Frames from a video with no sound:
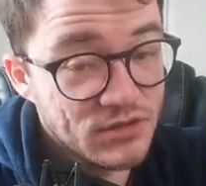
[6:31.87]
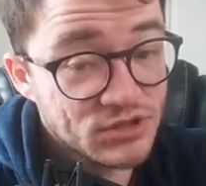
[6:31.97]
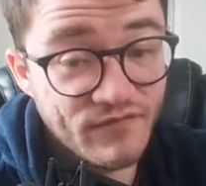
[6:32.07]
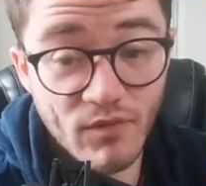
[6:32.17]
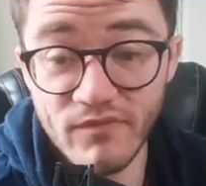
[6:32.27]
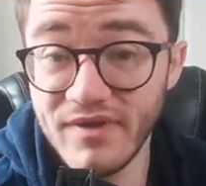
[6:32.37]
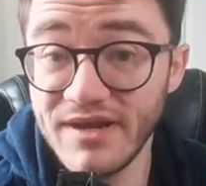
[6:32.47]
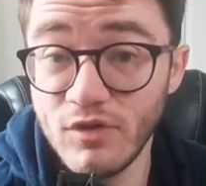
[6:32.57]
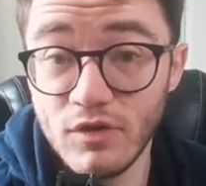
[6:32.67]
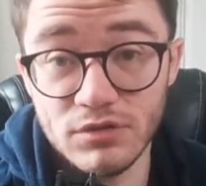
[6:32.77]
So far, we haven't
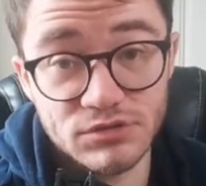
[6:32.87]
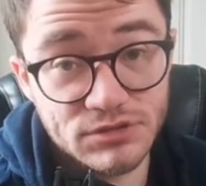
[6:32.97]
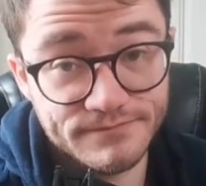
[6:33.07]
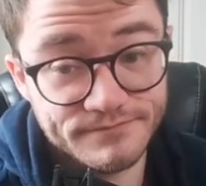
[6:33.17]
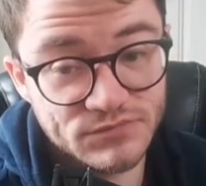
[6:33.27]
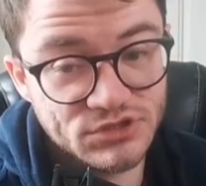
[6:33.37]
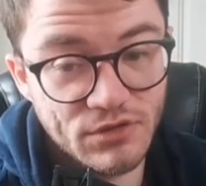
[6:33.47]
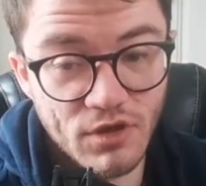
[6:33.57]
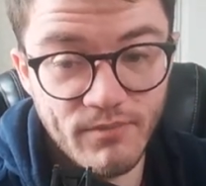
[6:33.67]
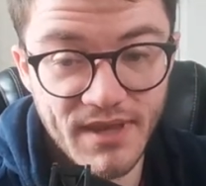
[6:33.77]
had holos, so
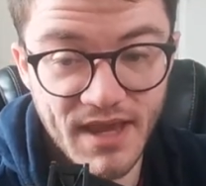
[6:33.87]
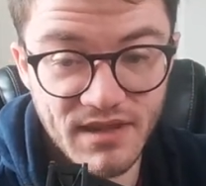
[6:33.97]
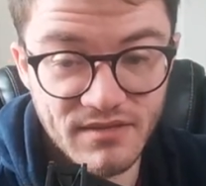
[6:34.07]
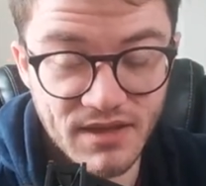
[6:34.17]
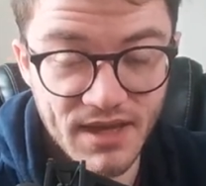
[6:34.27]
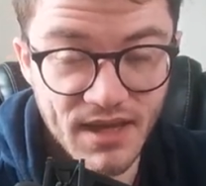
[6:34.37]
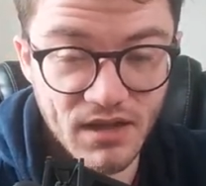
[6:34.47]
it could be anything yet.